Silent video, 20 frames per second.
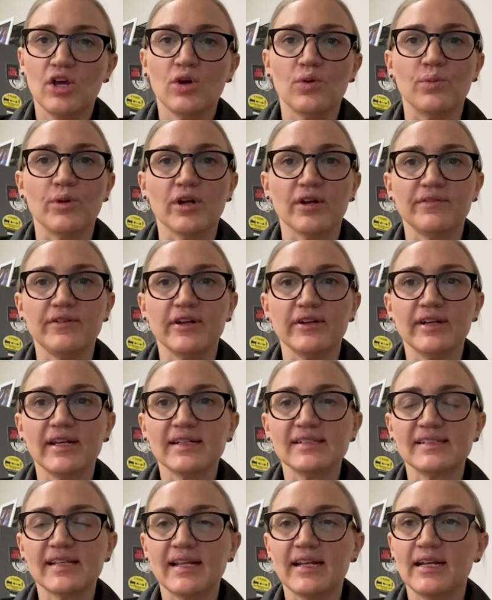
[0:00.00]
We are very
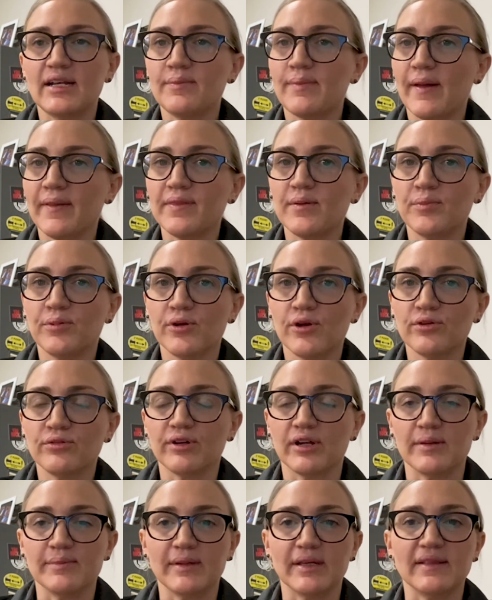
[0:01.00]
excited about the
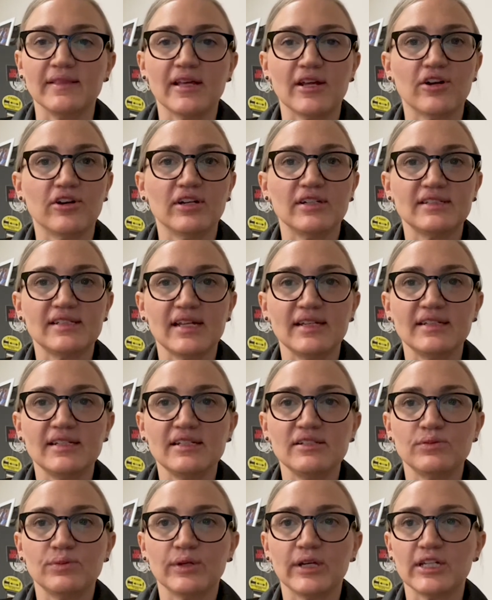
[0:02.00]
programming that our
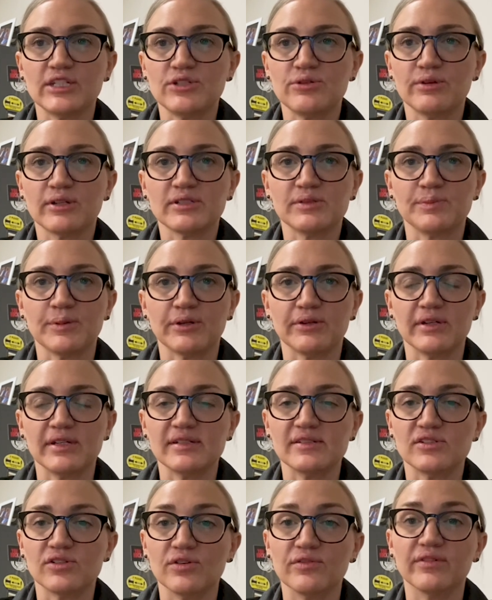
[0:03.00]
attendees will get to
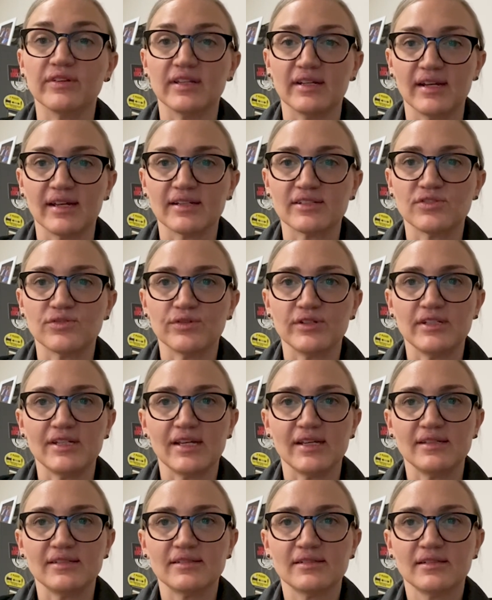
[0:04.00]
experience over the next 3
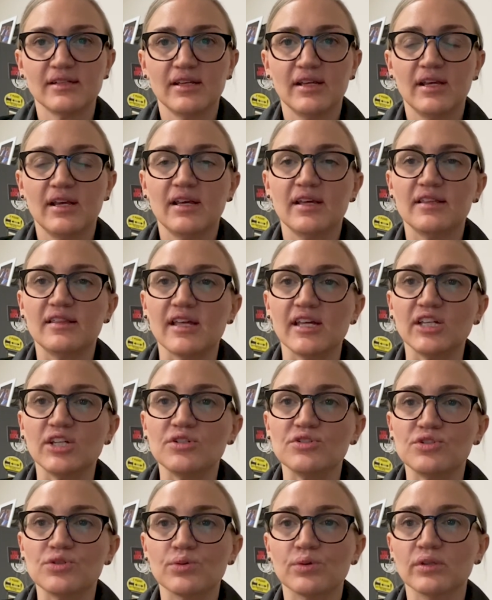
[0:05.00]
days. Thank you
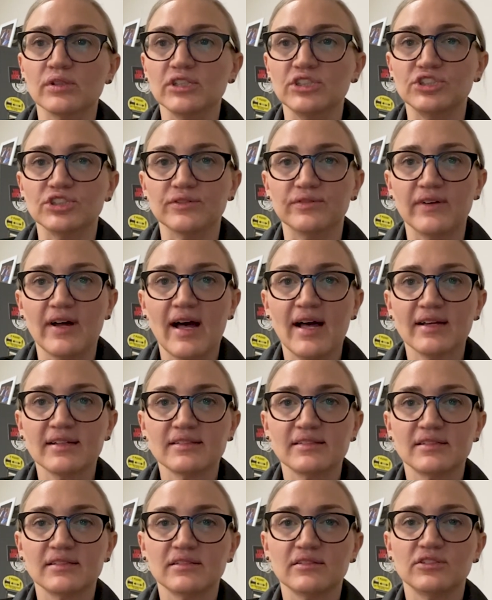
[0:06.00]
to Alicia
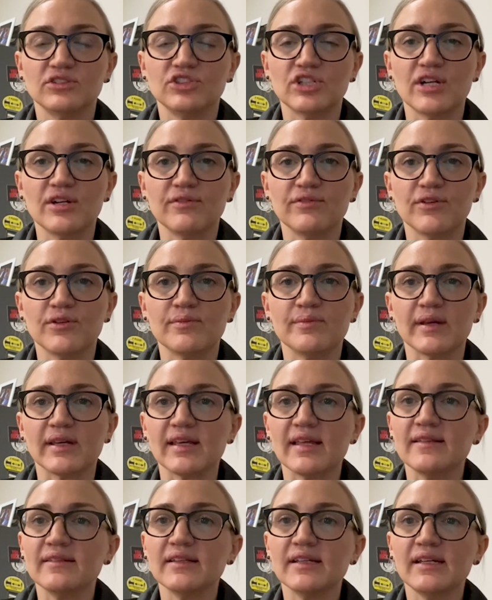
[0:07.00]
Fox, Jennifer
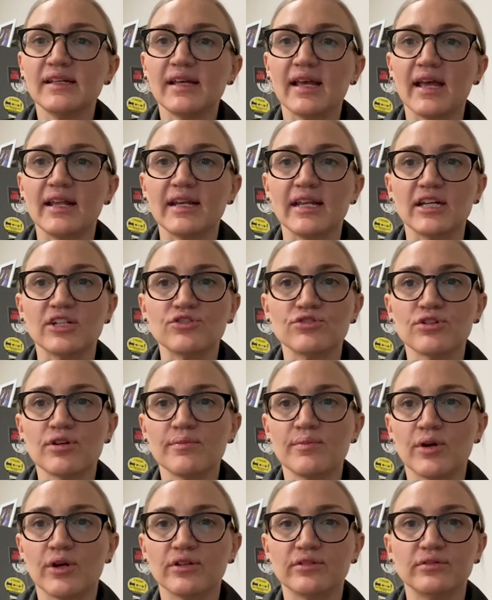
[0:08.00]
McGinley, and Andrea
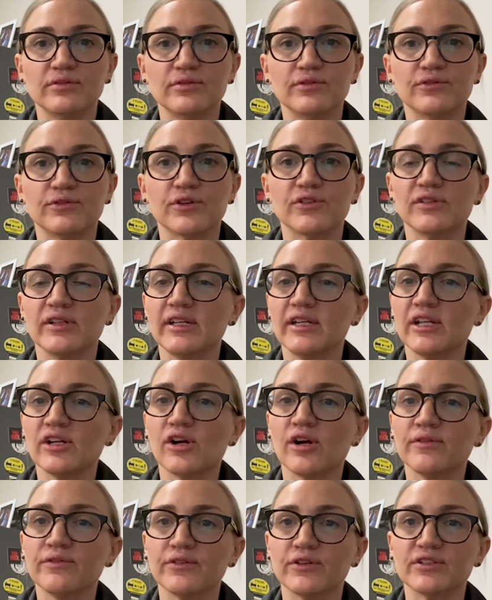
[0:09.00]
Martin for leading
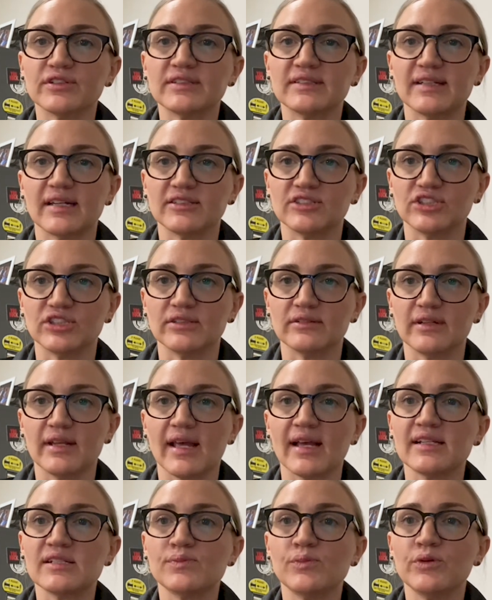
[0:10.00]
our first session,
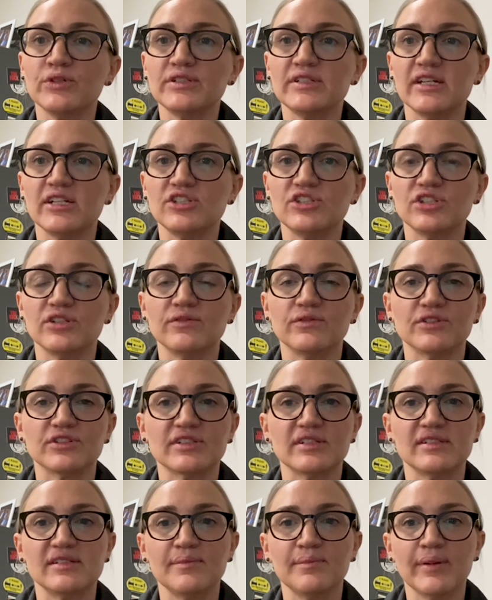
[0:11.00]
Exploitation
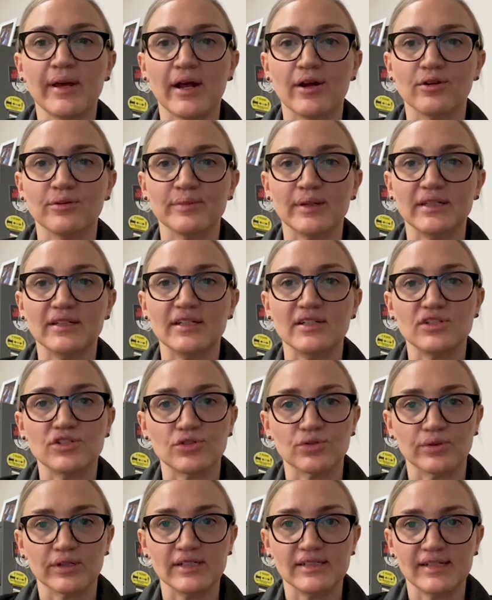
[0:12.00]
versus Empowerment in
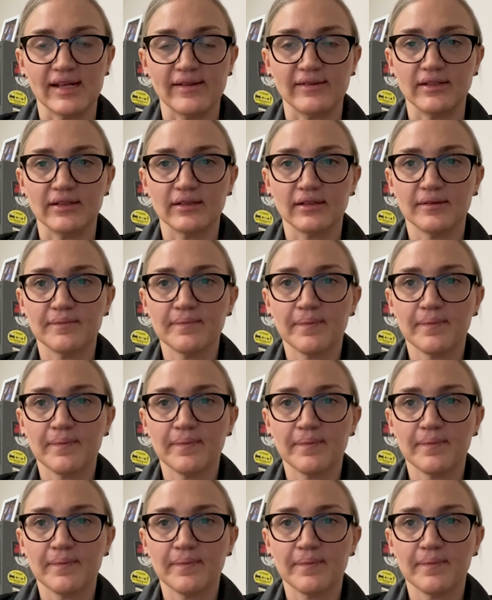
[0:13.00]
Storytelling.